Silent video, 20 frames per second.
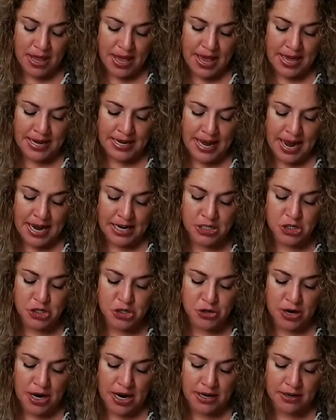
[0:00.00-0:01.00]
an
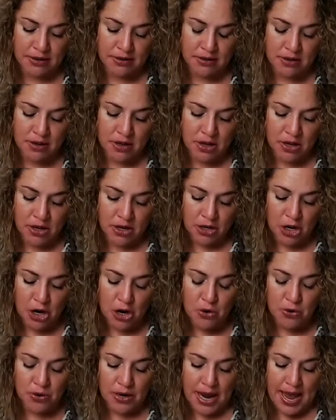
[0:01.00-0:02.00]
extra,
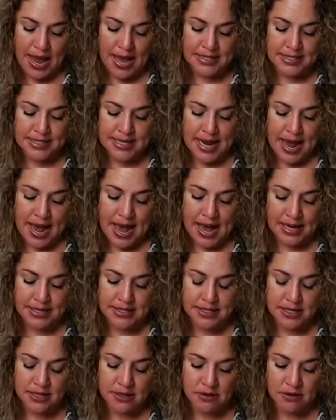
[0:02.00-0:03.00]
coat and hat,
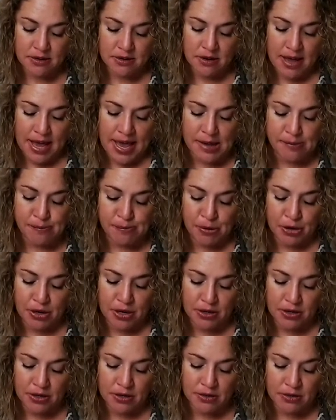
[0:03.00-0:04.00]
a
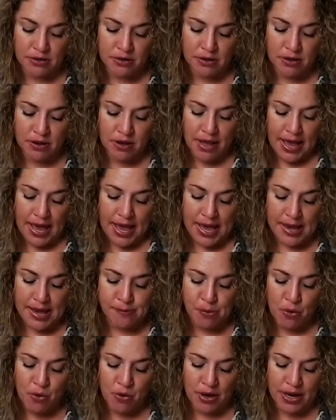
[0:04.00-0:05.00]
book, a
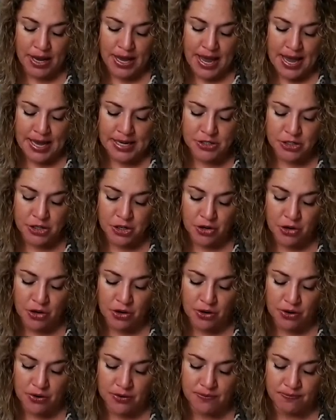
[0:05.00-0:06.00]
boy and
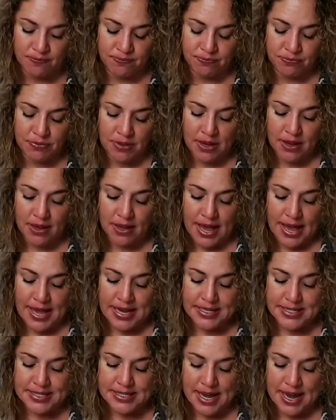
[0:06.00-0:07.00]
girl,
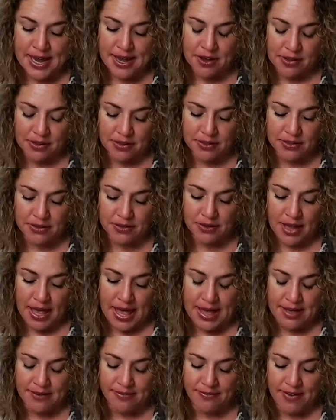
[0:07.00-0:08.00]
a sale,
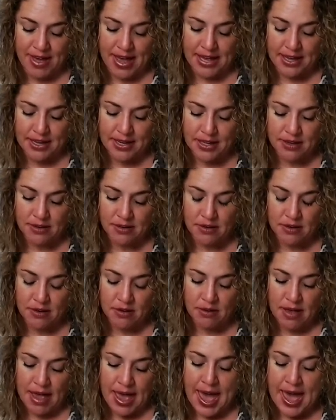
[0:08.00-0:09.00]
a fake,
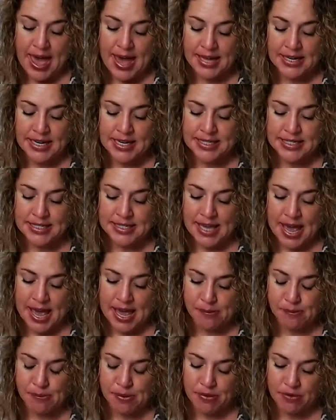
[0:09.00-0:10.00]
an
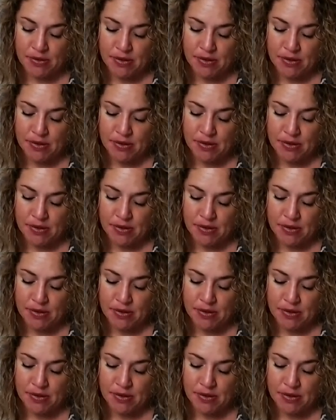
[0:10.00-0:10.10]
escape,